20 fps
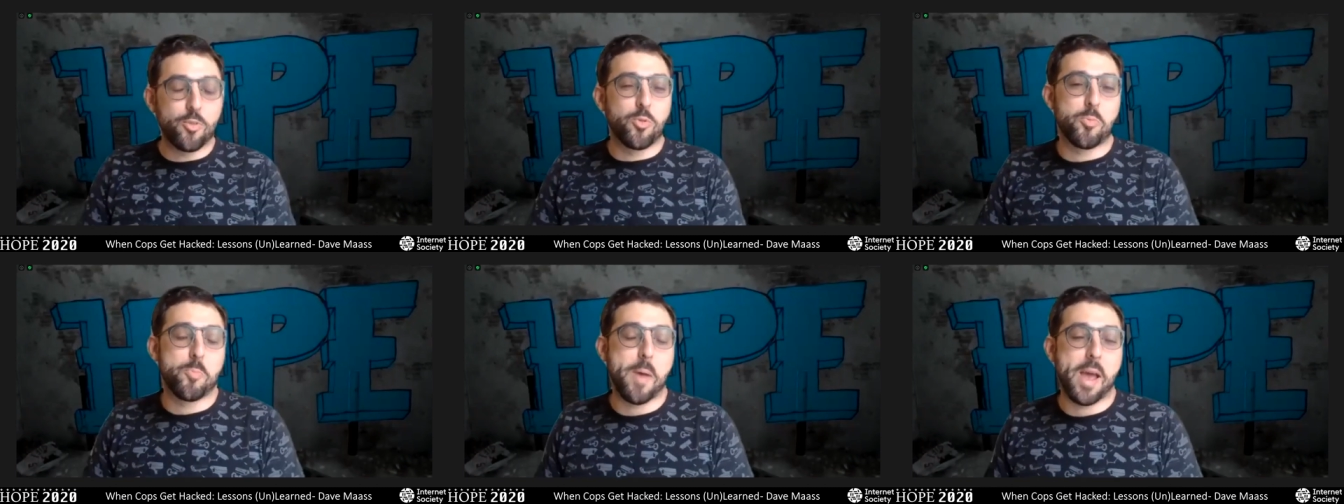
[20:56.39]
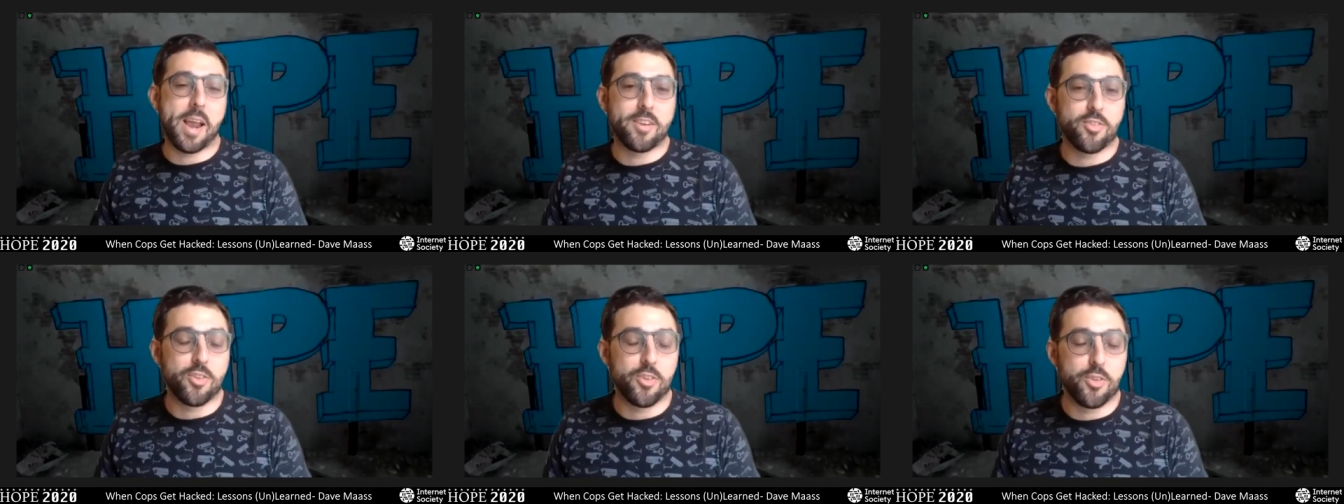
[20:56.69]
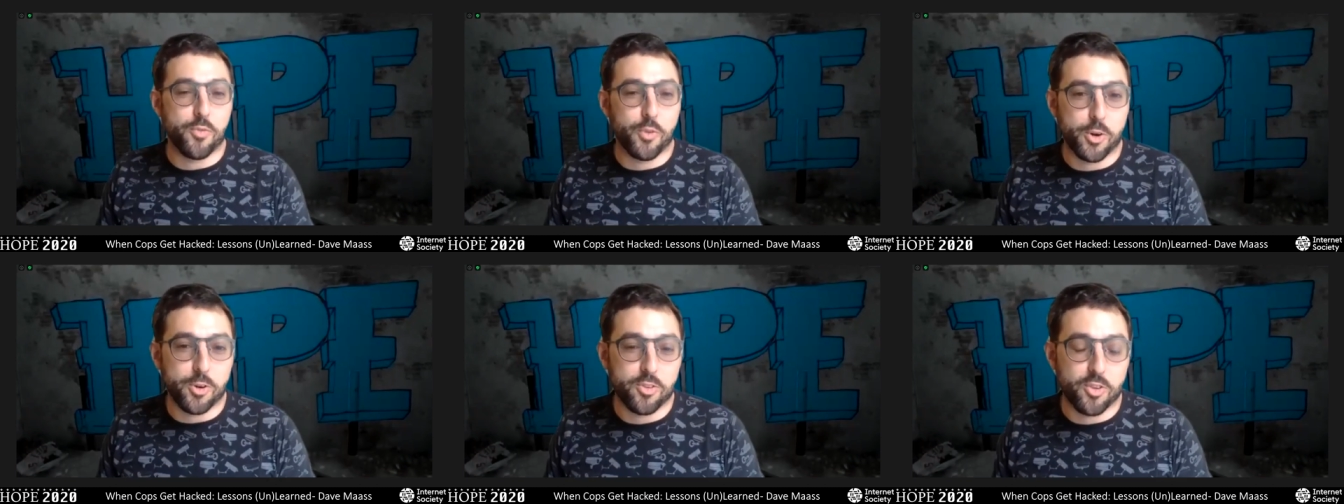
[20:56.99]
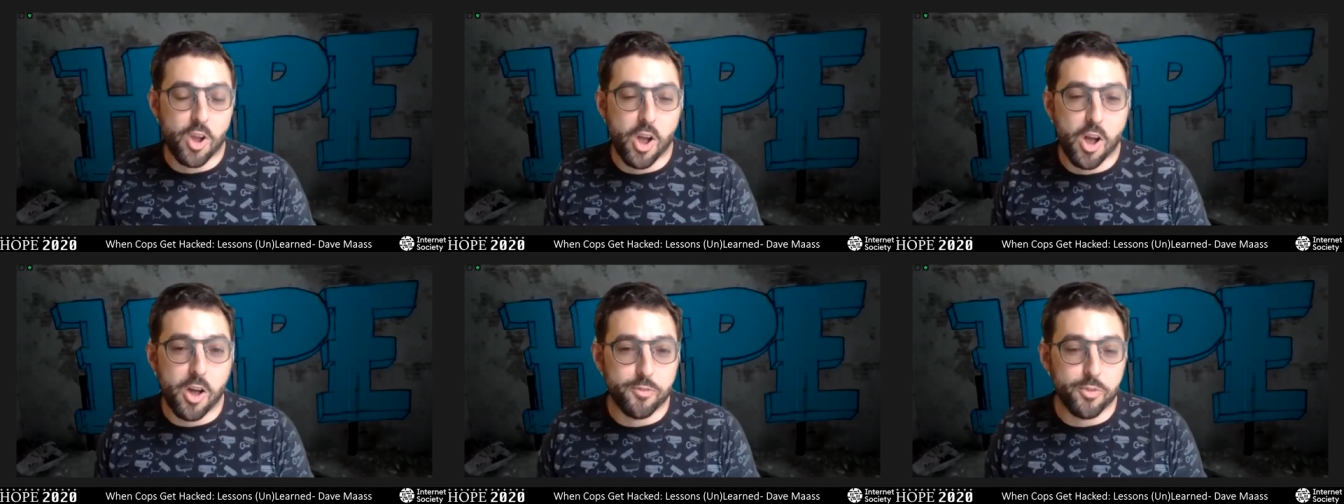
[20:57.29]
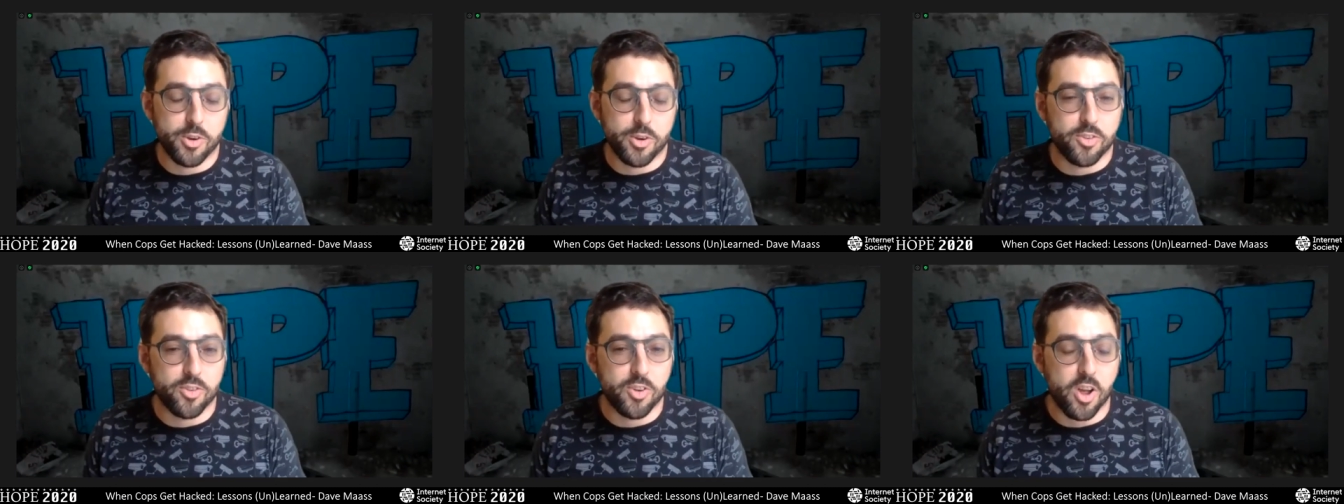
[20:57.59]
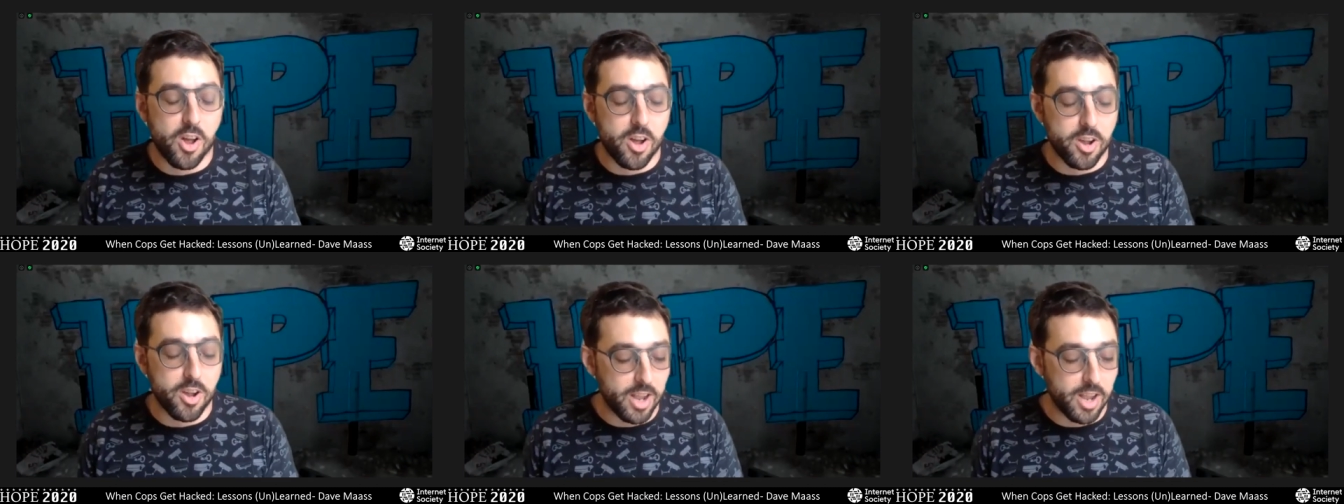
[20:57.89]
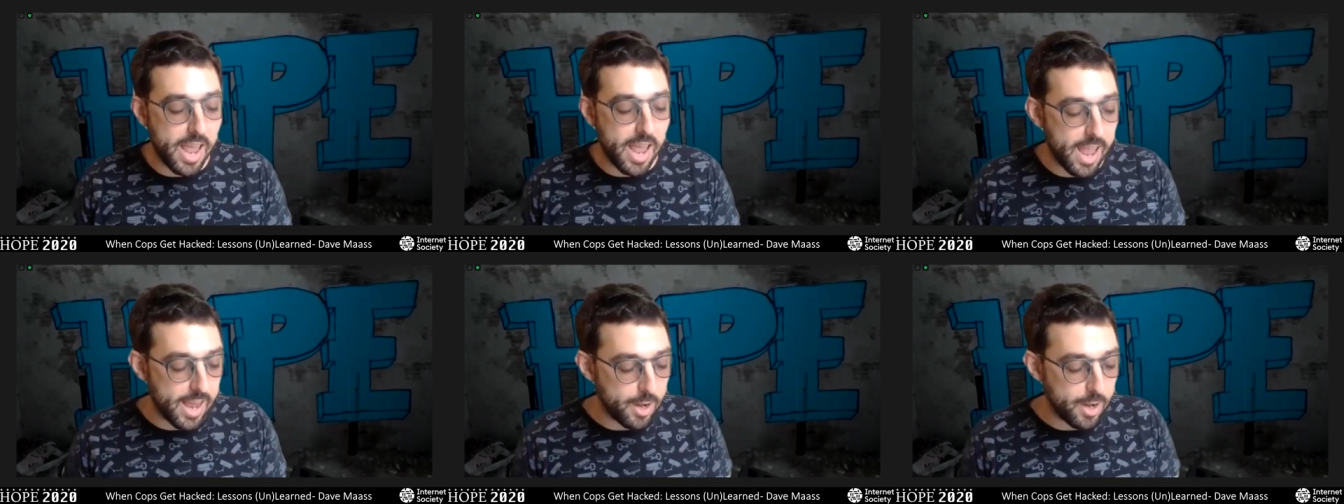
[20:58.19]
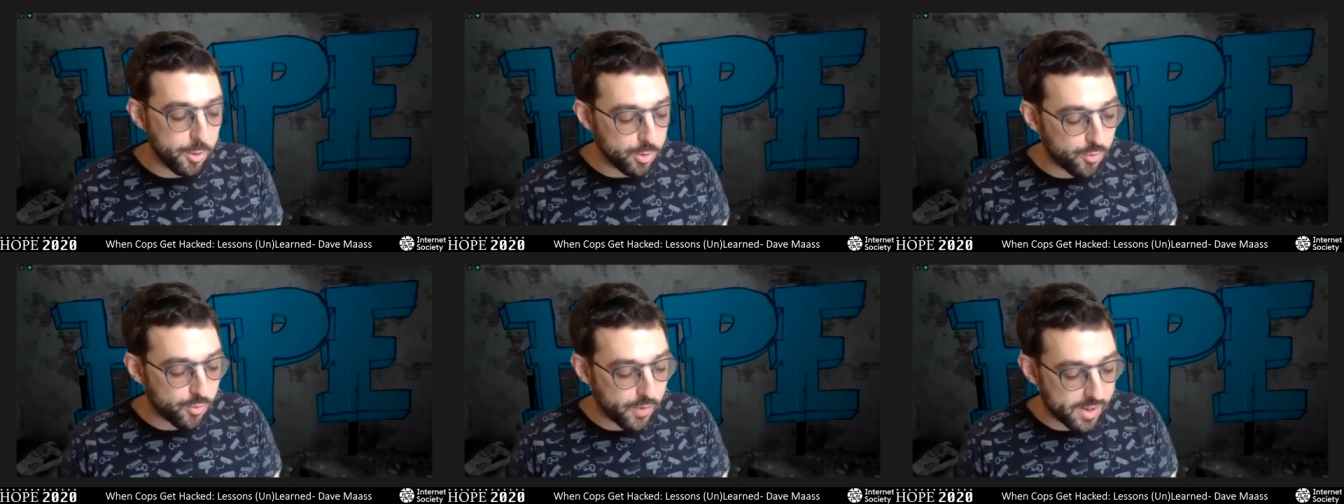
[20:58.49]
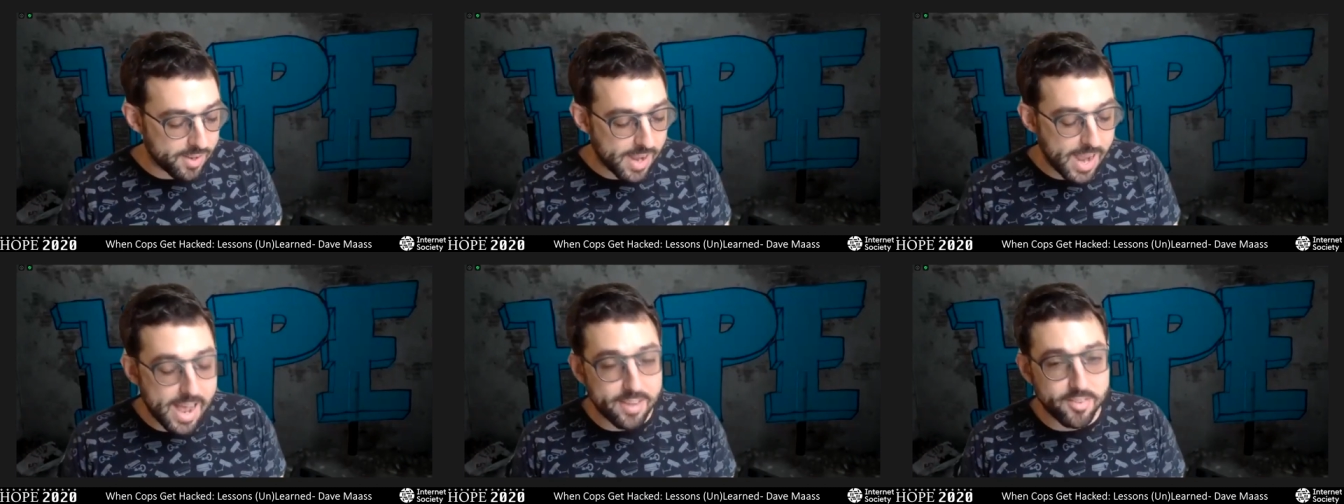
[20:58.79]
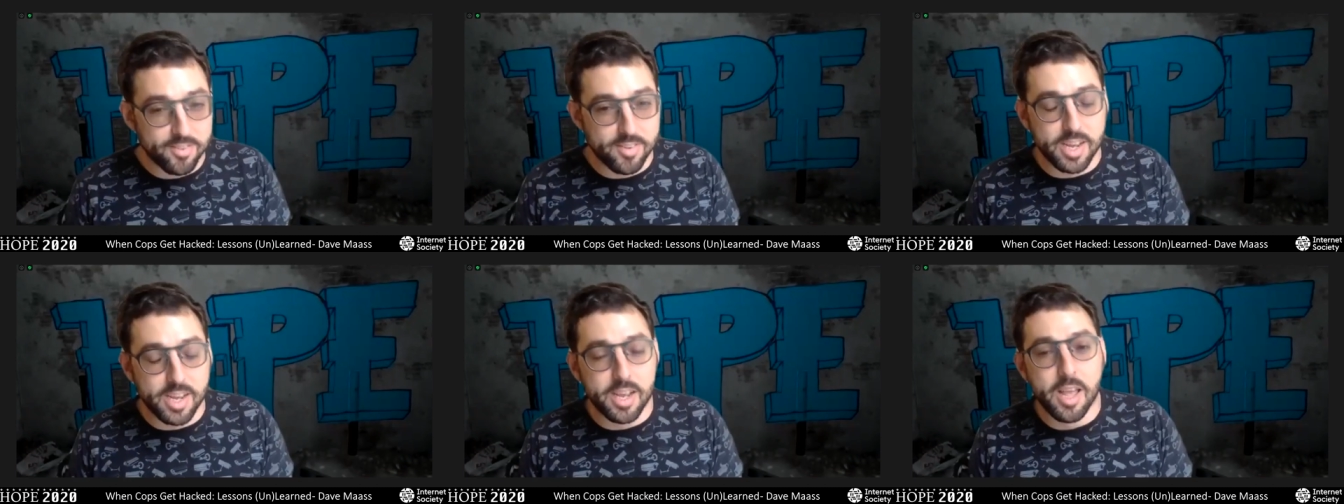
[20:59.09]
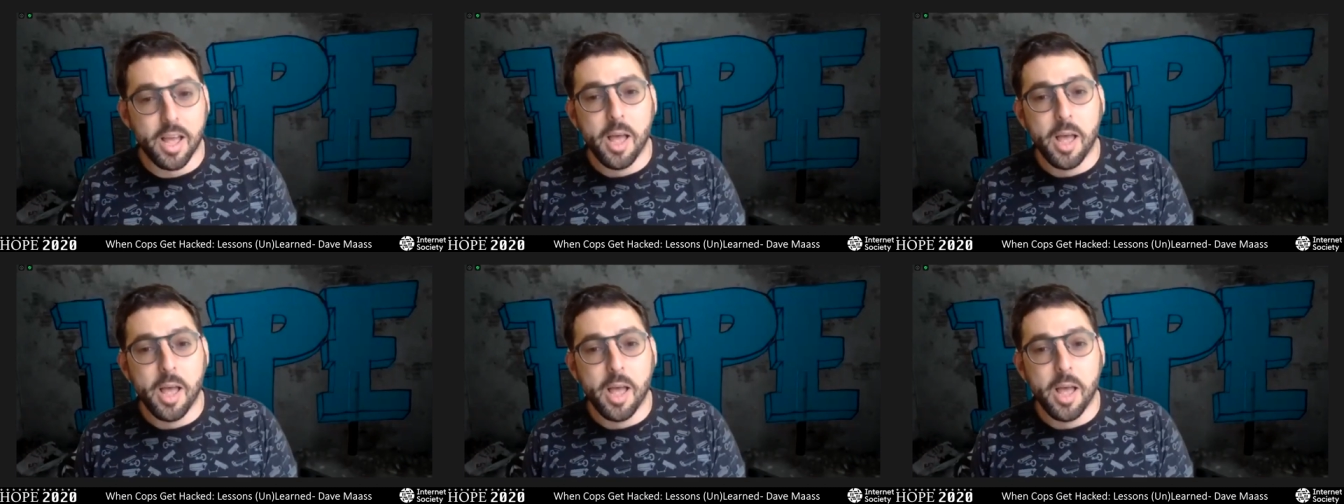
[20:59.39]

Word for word: was Madison's first conference talk and it was fantastic.